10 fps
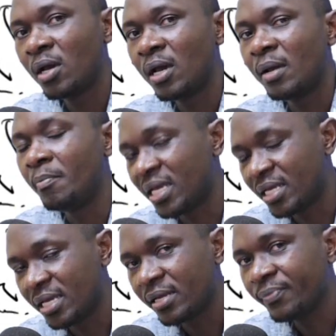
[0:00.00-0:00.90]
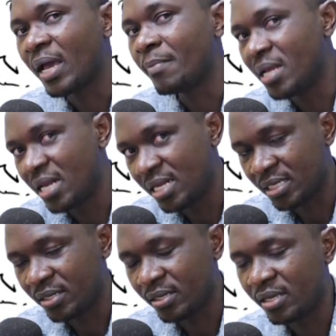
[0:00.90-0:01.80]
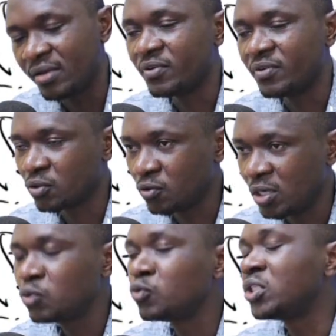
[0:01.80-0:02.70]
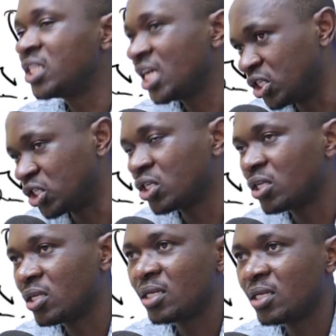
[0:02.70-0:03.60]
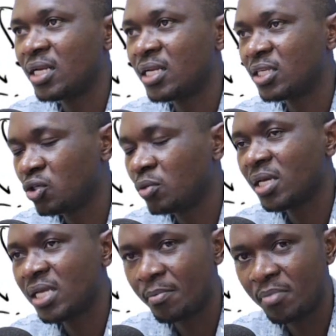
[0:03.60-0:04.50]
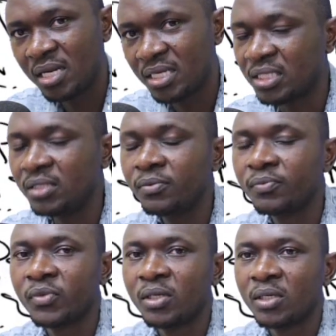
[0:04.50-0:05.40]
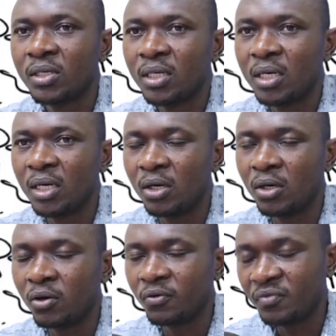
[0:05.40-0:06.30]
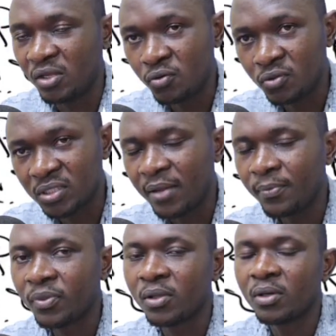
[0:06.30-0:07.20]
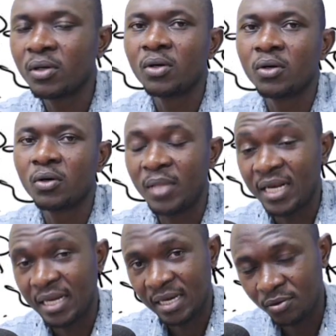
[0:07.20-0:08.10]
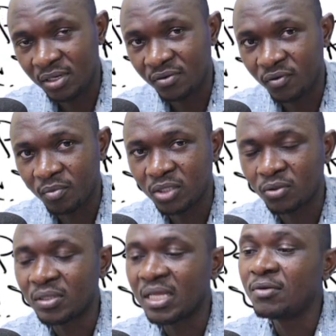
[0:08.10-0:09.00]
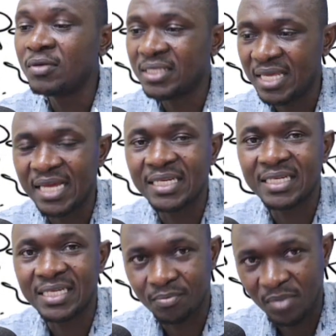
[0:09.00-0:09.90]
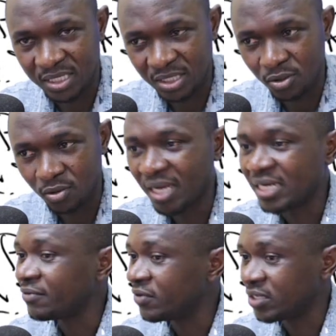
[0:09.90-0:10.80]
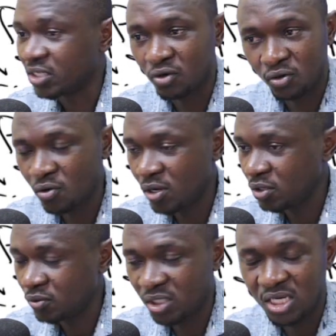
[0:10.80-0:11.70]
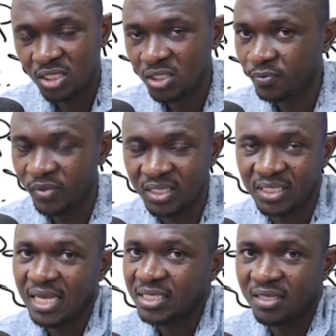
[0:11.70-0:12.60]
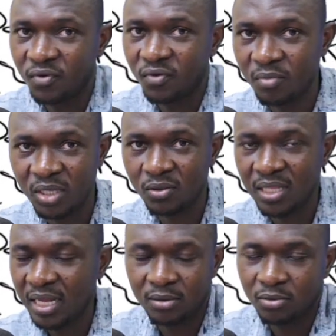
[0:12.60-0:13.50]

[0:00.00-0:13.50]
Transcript: making ability. If it's going to change the decision making ability of the user of that account information, then we say that it is material. But if it's not going to change, it's just information that